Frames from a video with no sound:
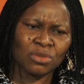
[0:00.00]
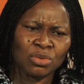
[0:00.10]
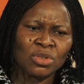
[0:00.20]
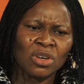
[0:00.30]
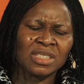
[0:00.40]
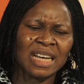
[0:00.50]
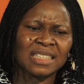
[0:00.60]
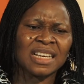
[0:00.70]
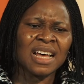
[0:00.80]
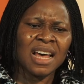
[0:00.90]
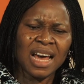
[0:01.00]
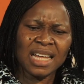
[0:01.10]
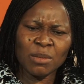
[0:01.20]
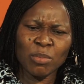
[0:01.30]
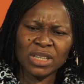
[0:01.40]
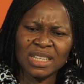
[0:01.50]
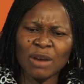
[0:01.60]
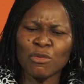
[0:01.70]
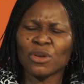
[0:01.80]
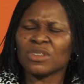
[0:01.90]
told us that anybody
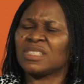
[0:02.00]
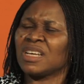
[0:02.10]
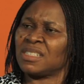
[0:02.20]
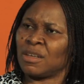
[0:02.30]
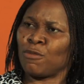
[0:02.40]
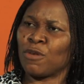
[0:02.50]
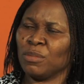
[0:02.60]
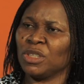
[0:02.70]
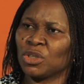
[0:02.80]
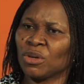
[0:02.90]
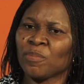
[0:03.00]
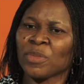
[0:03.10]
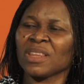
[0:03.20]
that volunteers information,